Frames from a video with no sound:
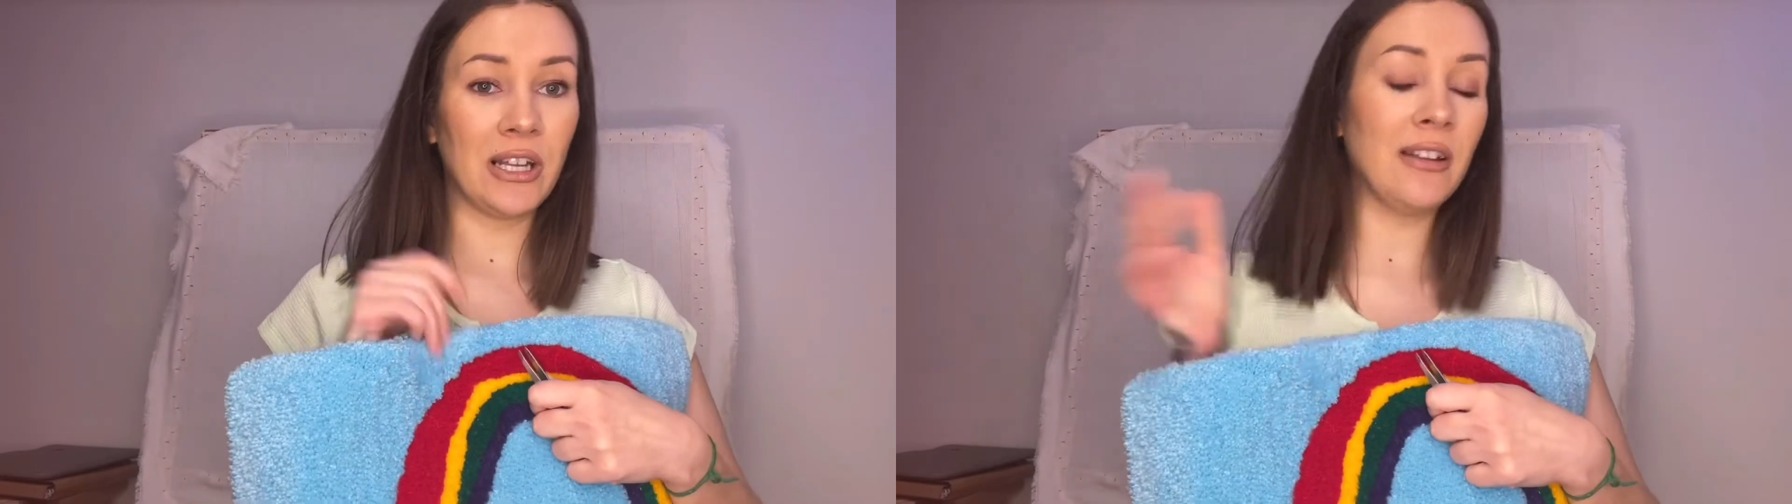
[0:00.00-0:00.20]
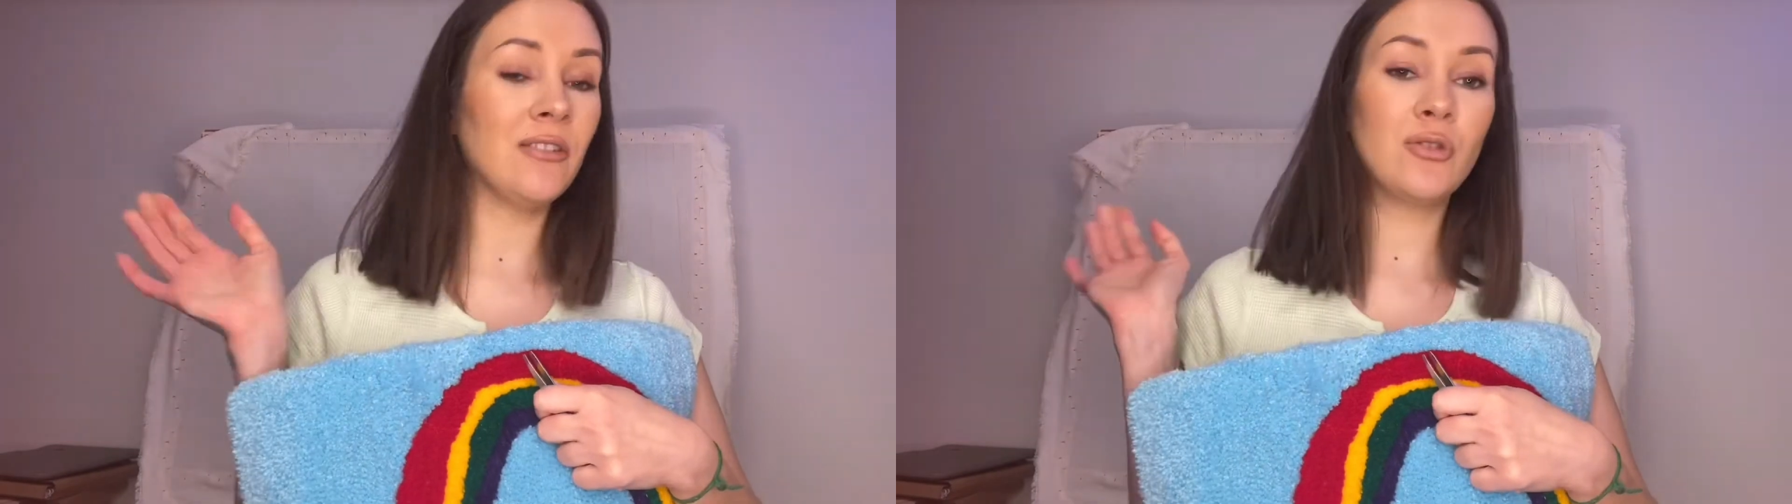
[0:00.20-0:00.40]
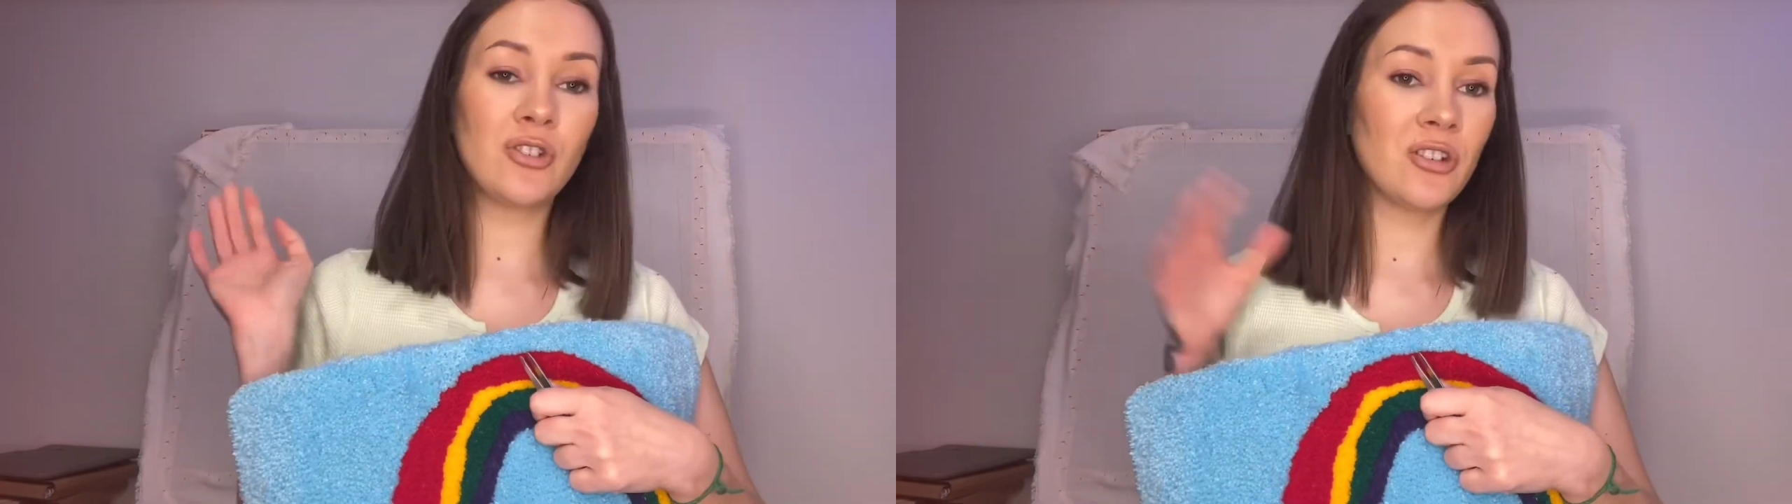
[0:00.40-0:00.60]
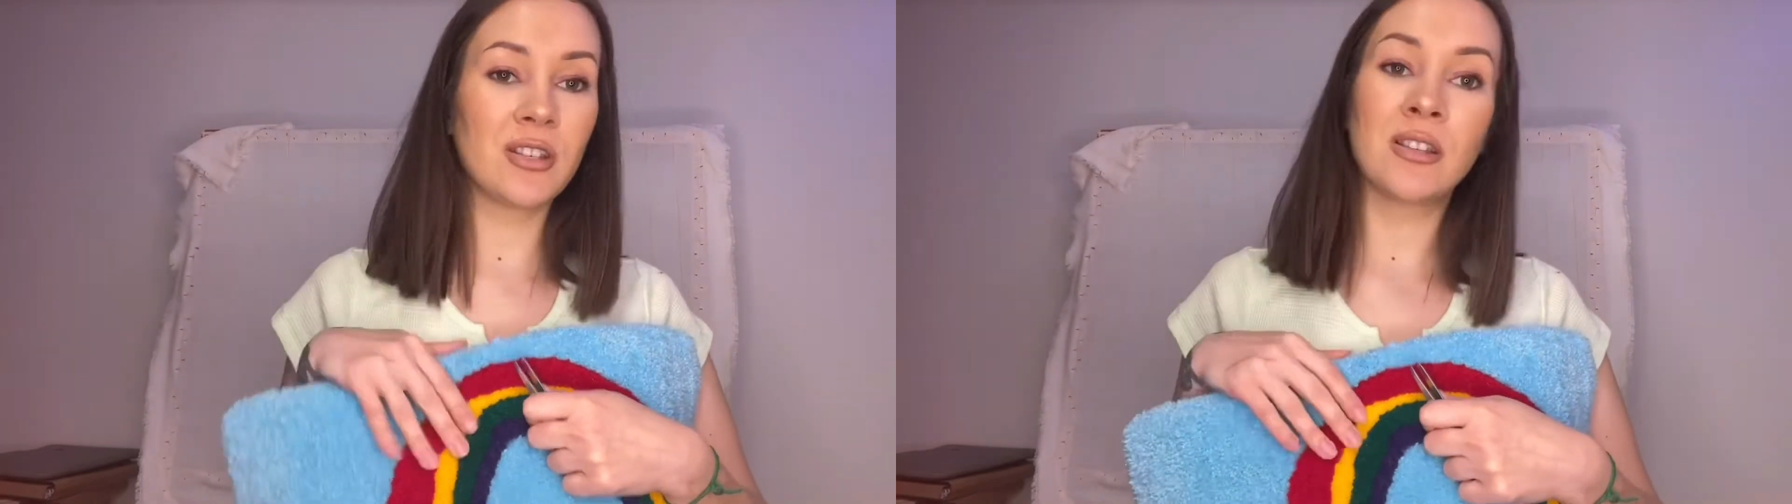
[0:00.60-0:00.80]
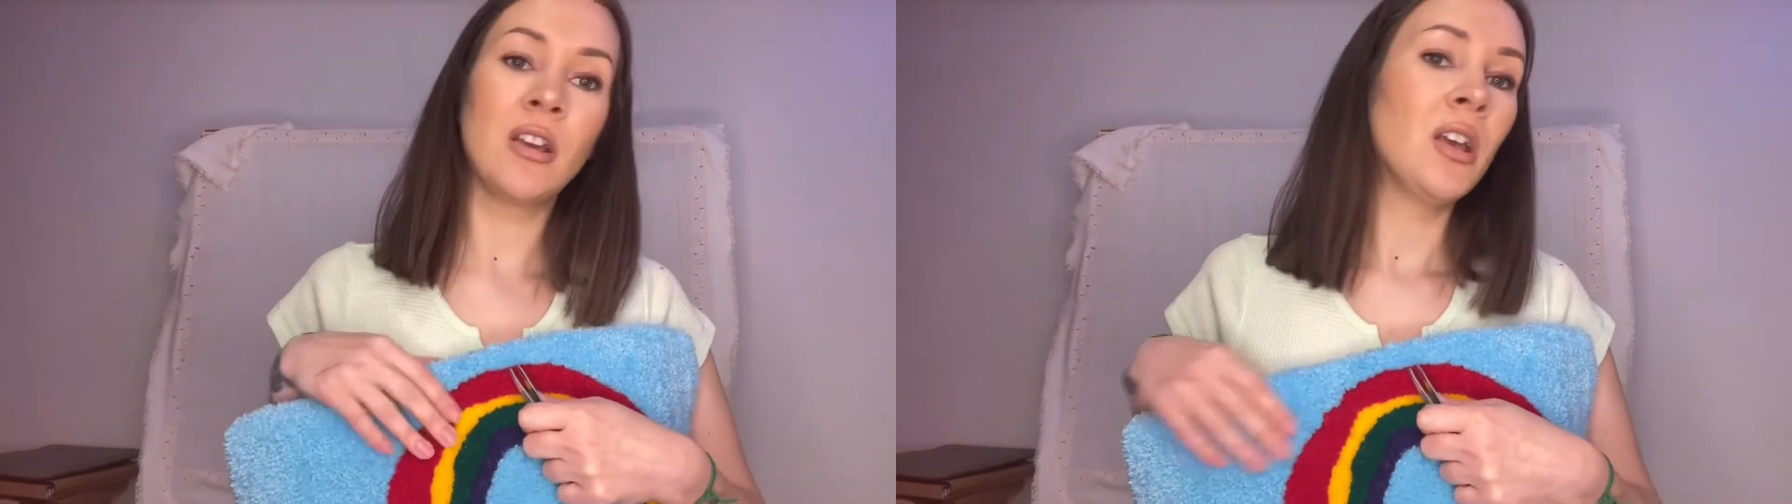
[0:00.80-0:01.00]
And it was
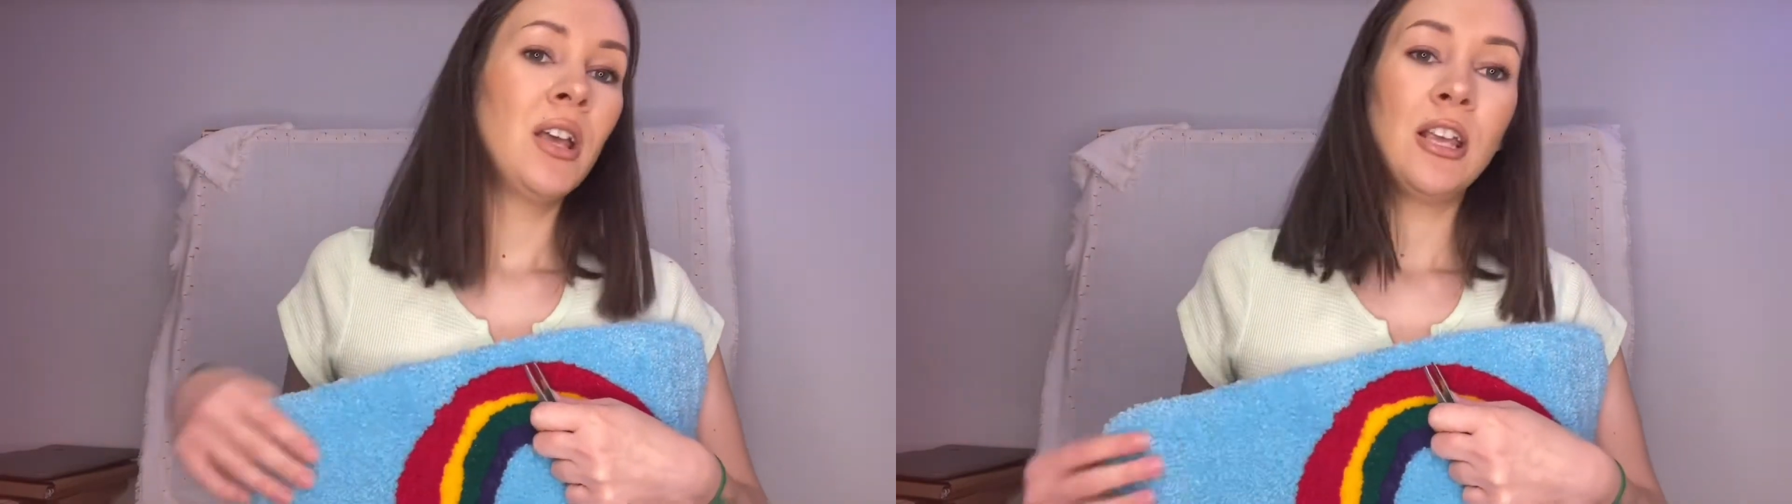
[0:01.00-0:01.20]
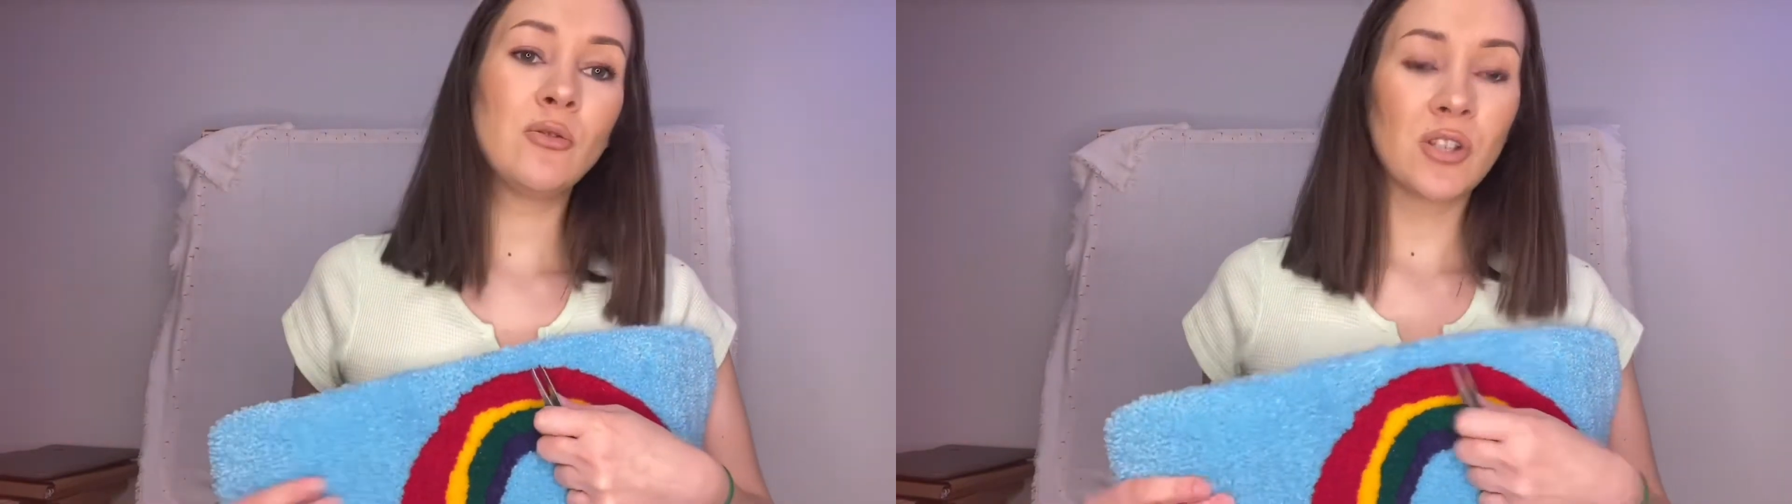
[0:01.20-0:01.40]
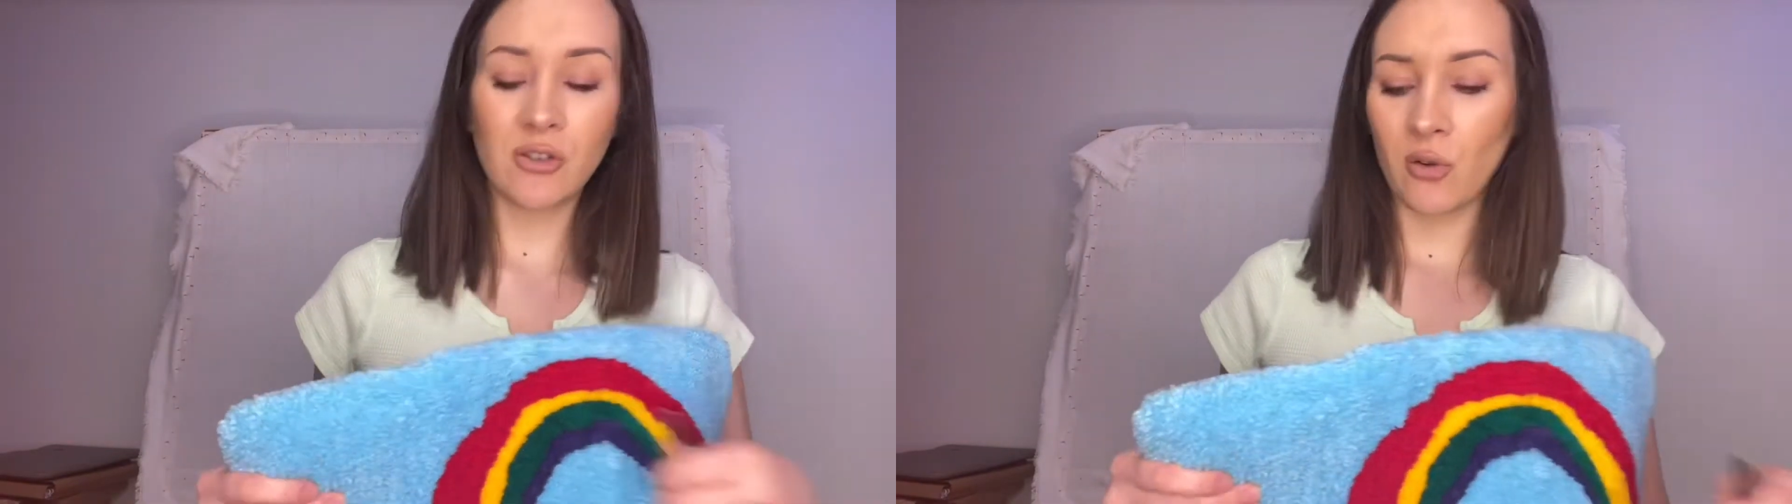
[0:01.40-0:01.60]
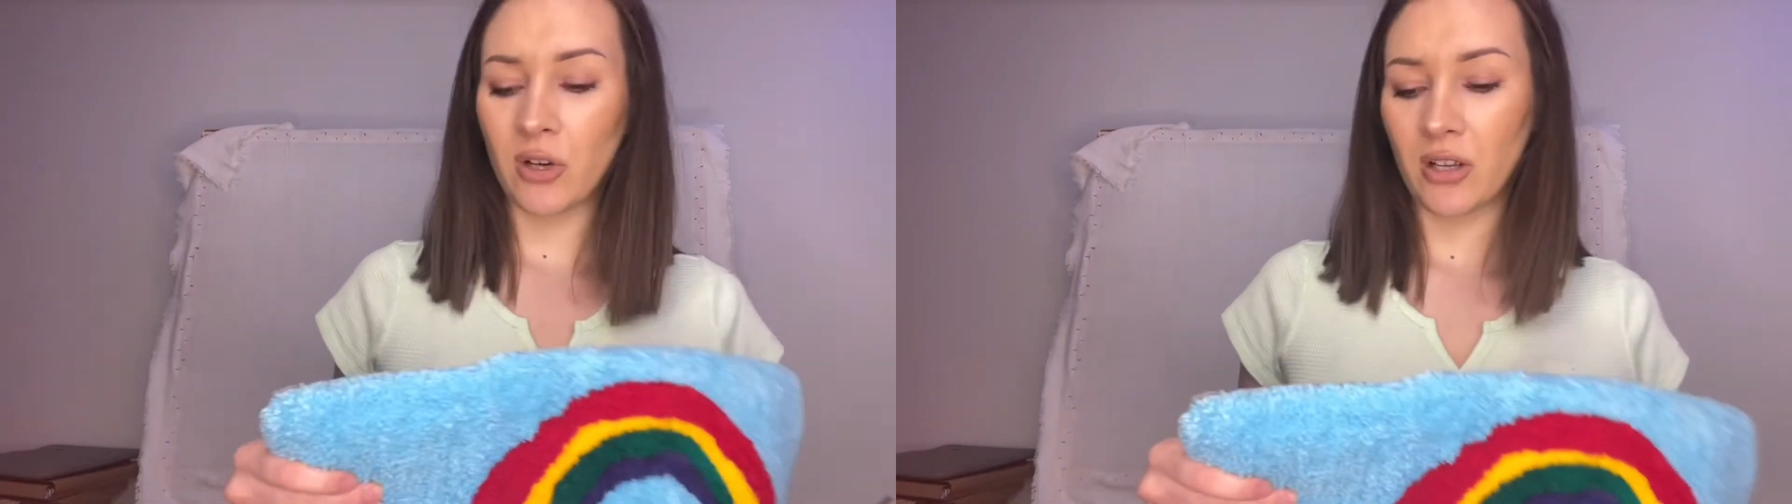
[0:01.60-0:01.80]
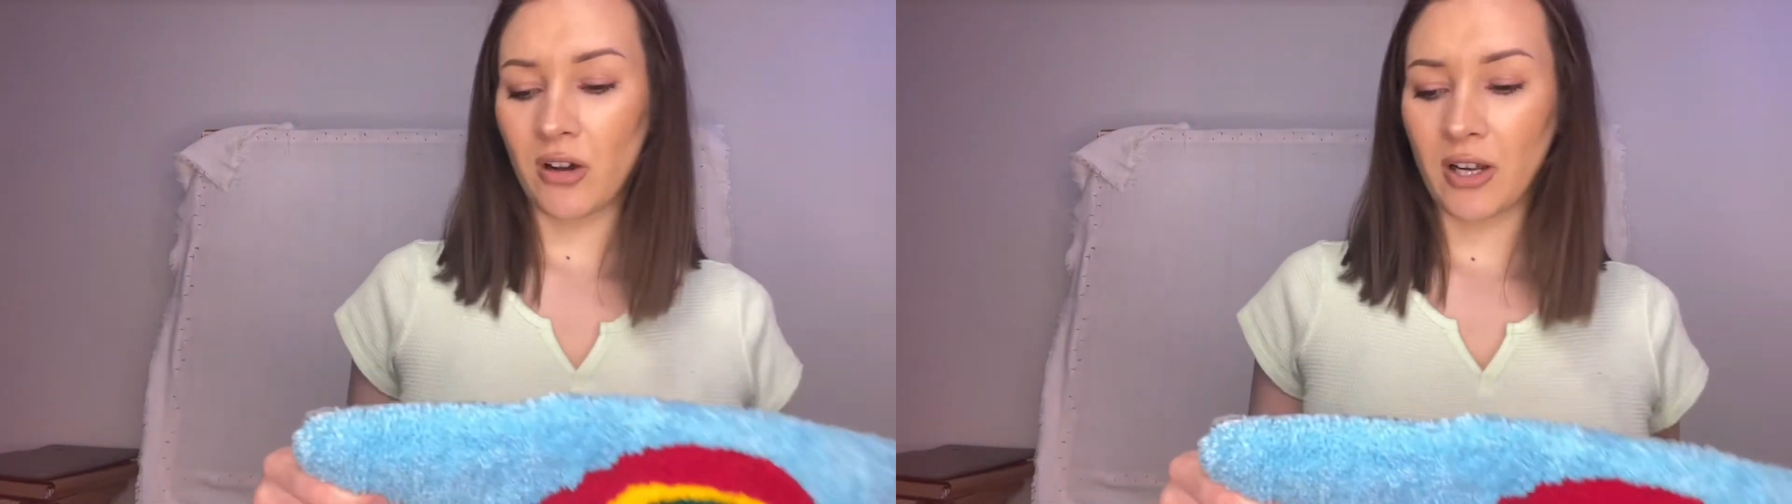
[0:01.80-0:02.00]
just, it was so
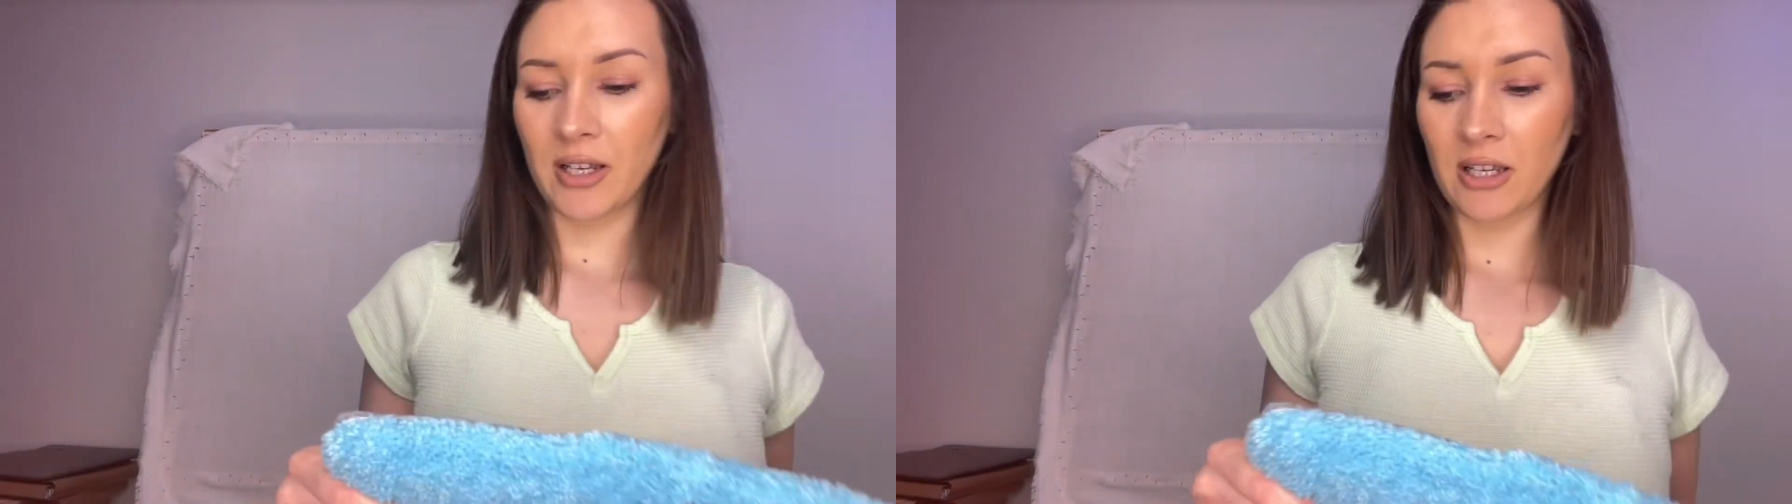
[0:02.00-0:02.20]
chaotic